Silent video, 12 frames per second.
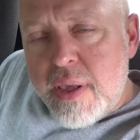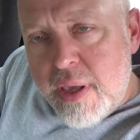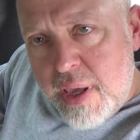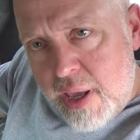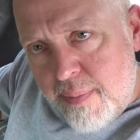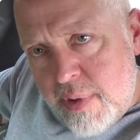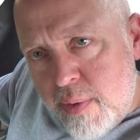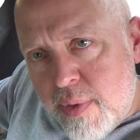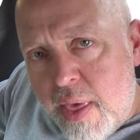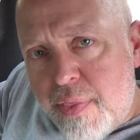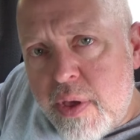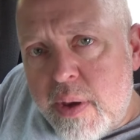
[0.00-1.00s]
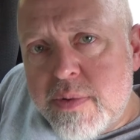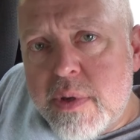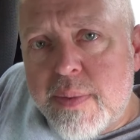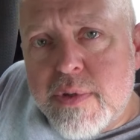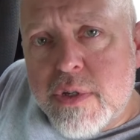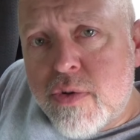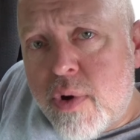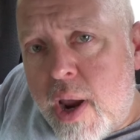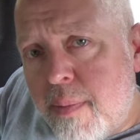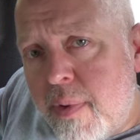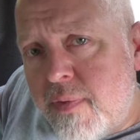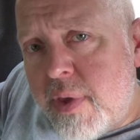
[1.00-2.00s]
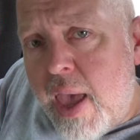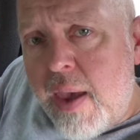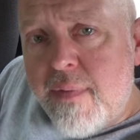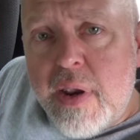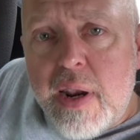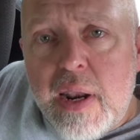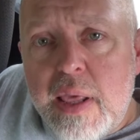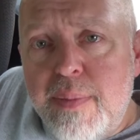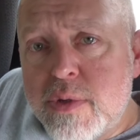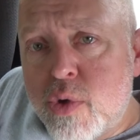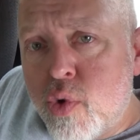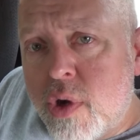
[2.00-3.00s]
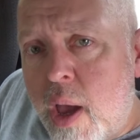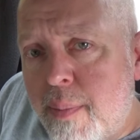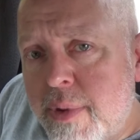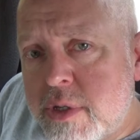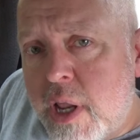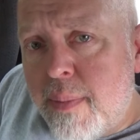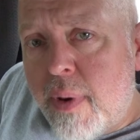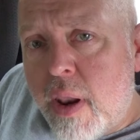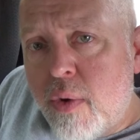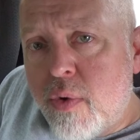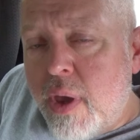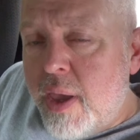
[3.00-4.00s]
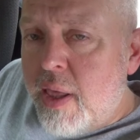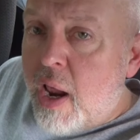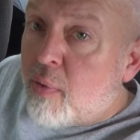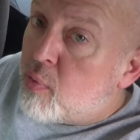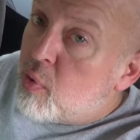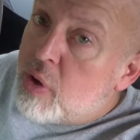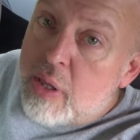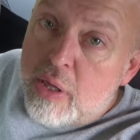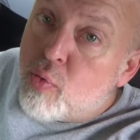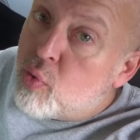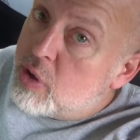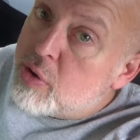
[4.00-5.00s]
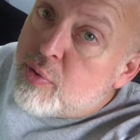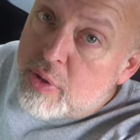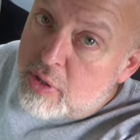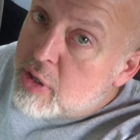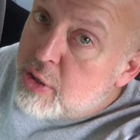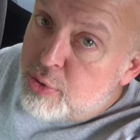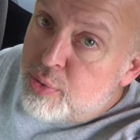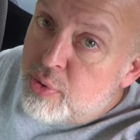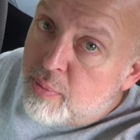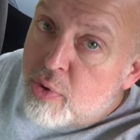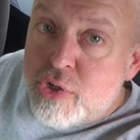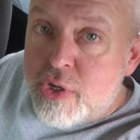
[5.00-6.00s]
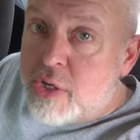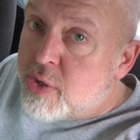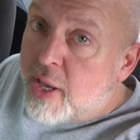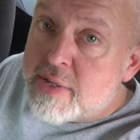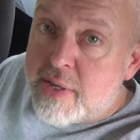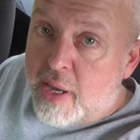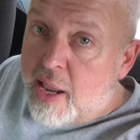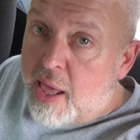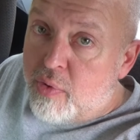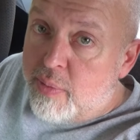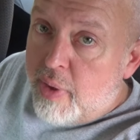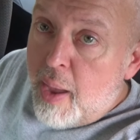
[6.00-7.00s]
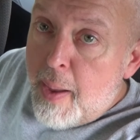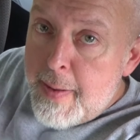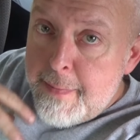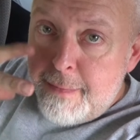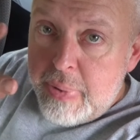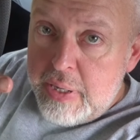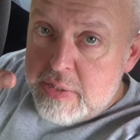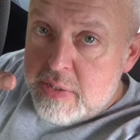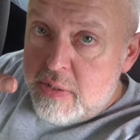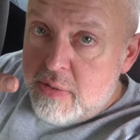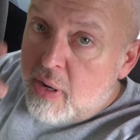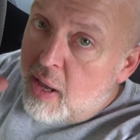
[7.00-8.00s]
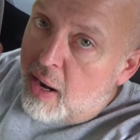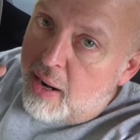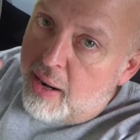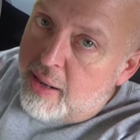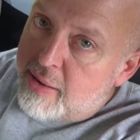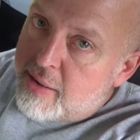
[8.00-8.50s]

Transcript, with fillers: hit me with that thumbs up, subscribe if you haven't, leave me some cool comments down below, and I really, really, really do appreciate you guys hanging out with me. Peace. Later,